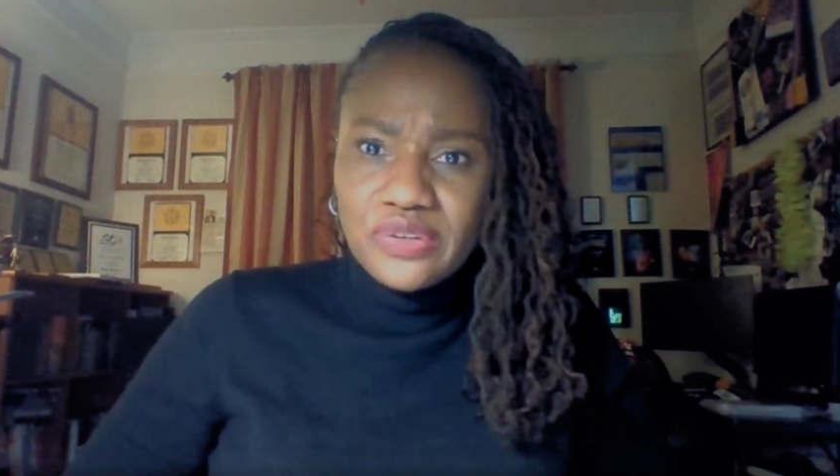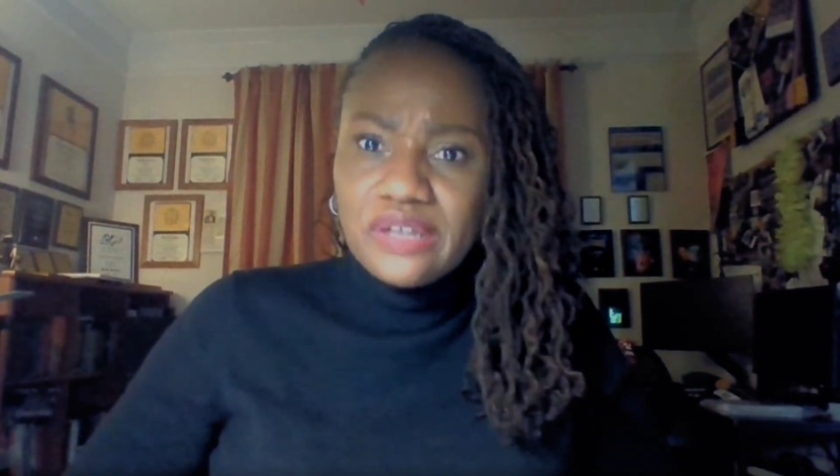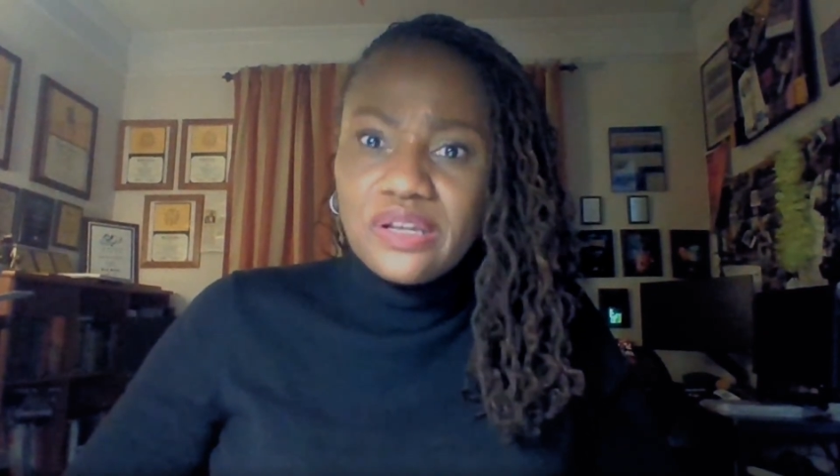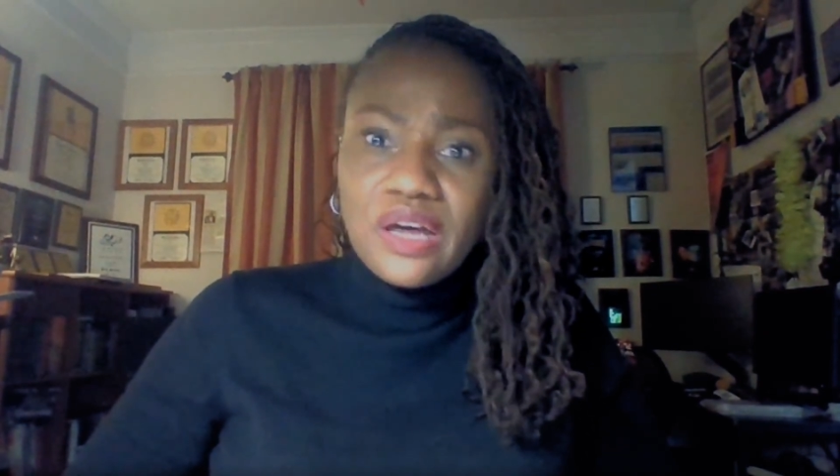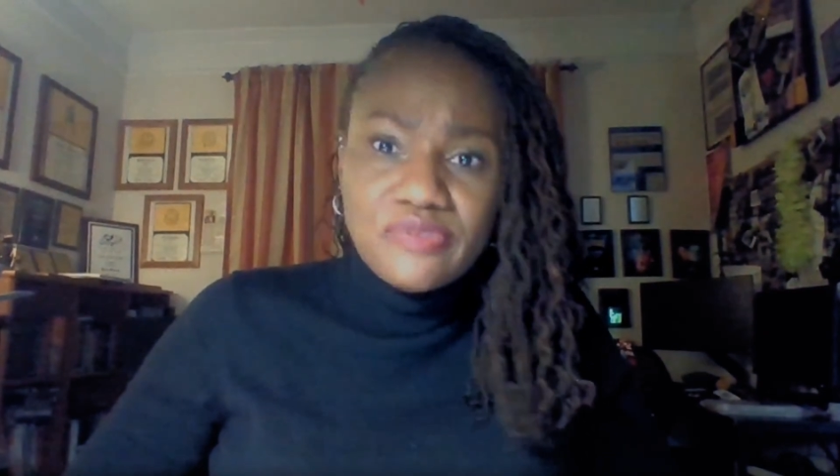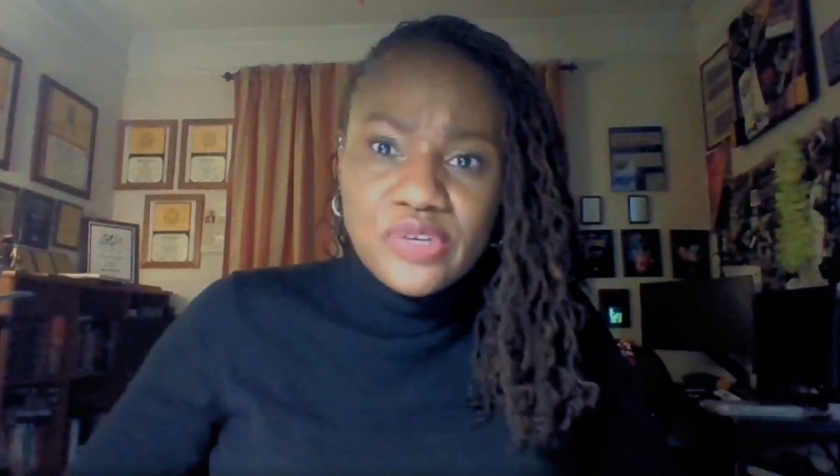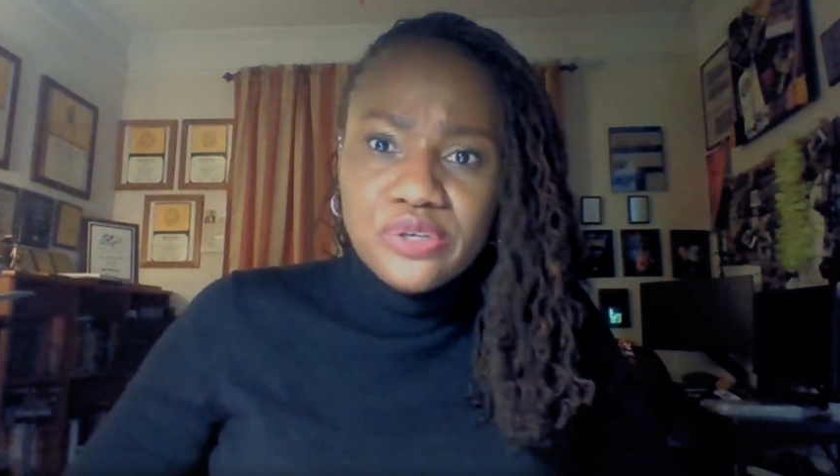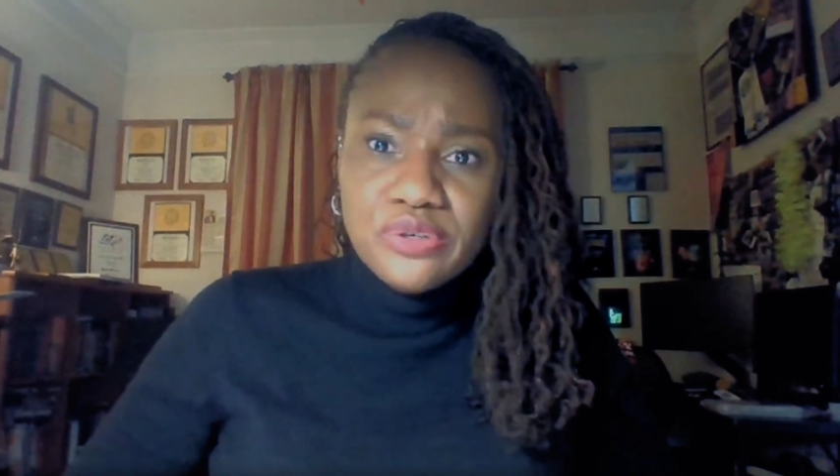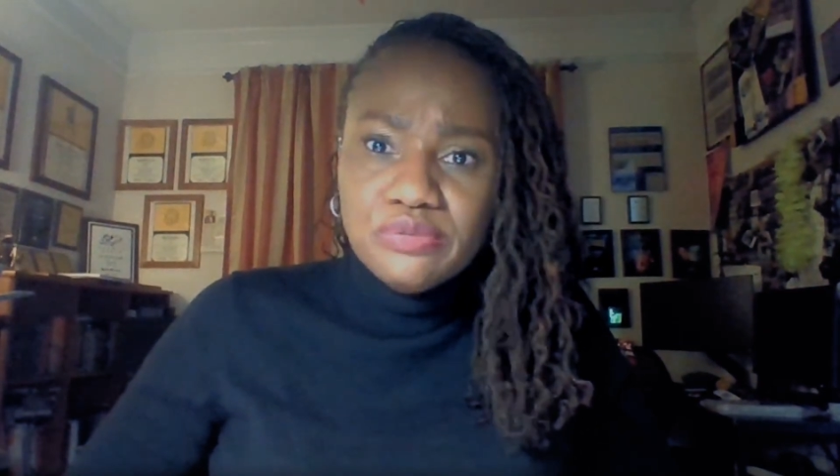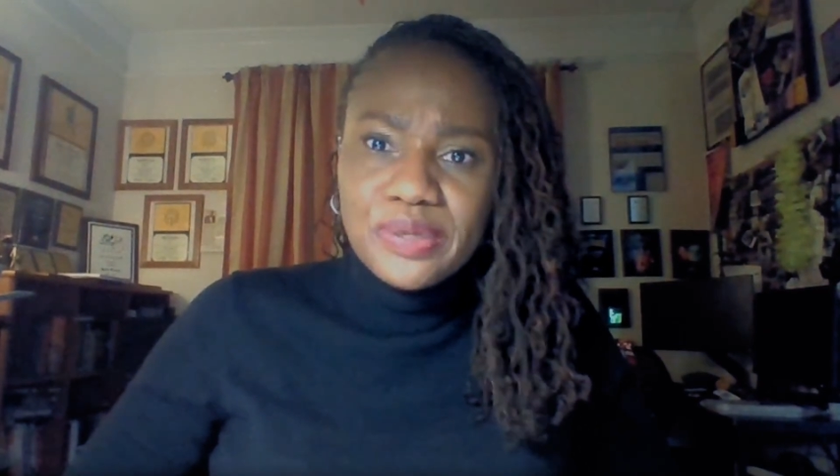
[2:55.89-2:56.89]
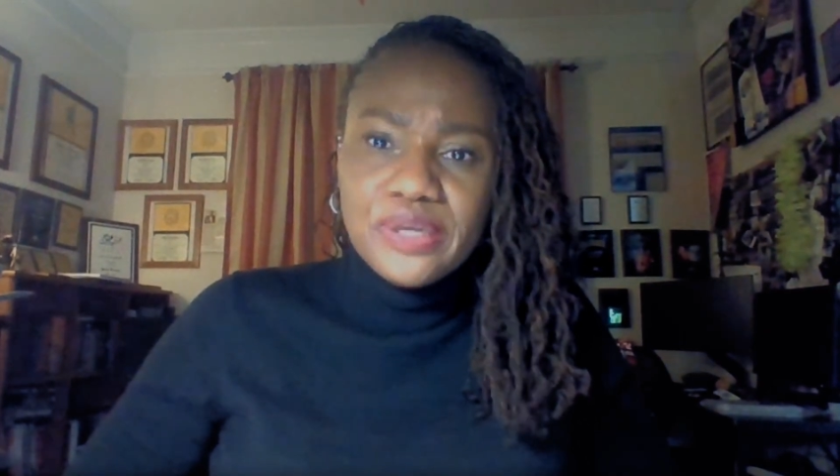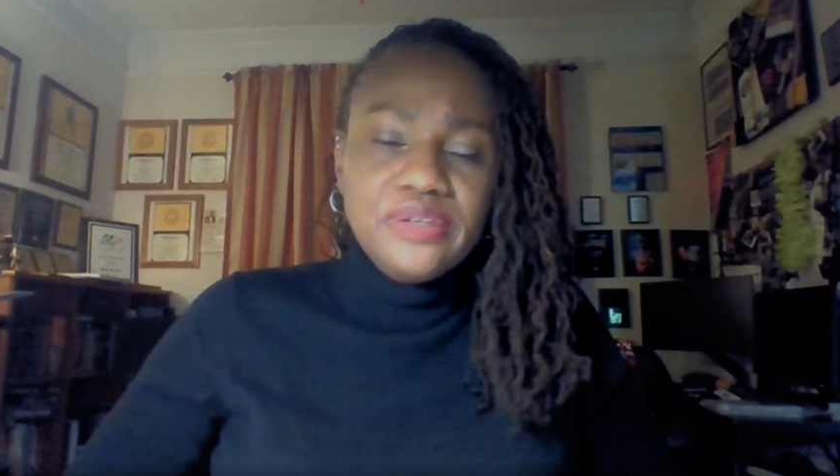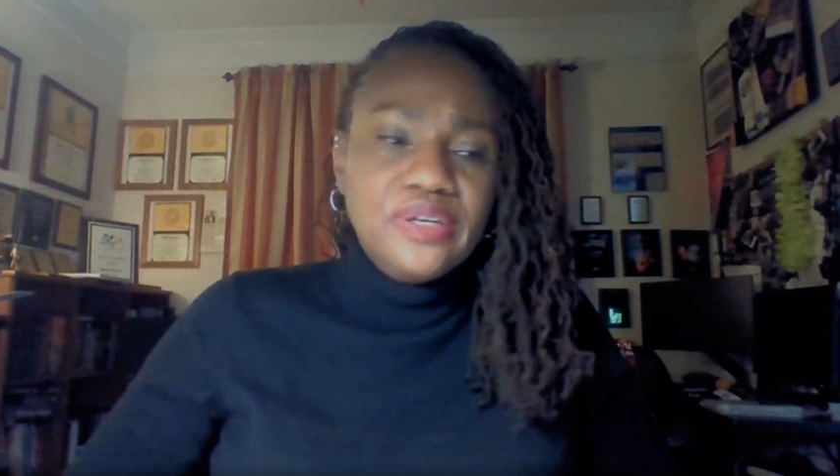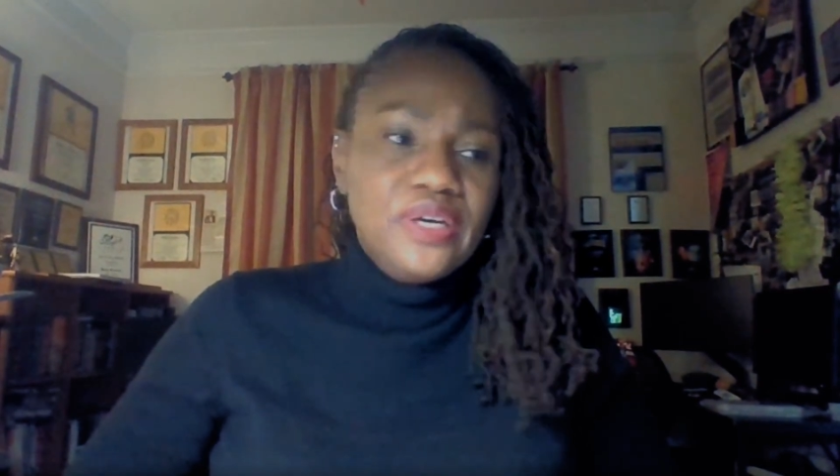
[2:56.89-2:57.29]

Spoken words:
They love you, but